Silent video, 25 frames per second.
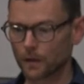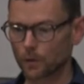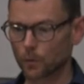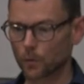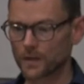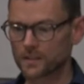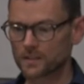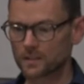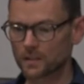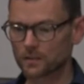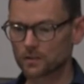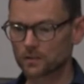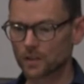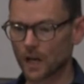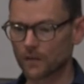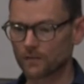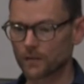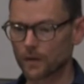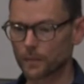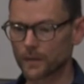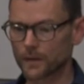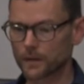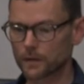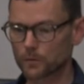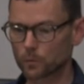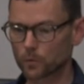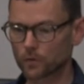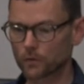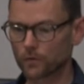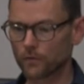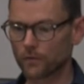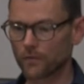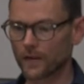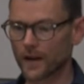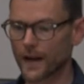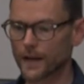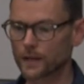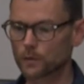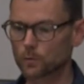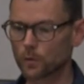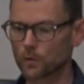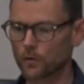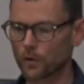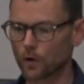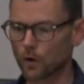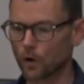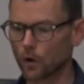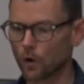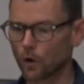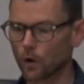which his government would fight with
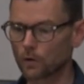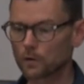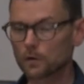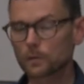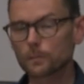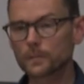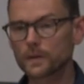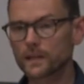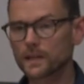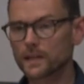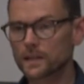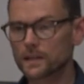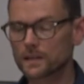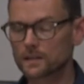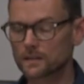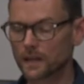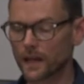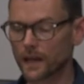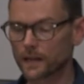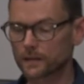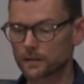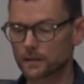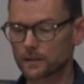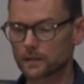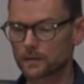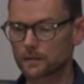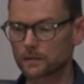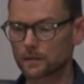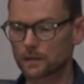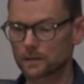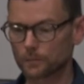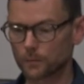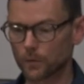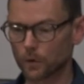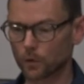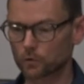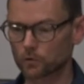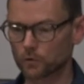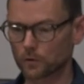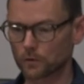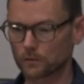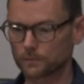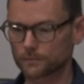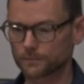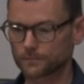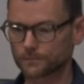all the means at its disposal.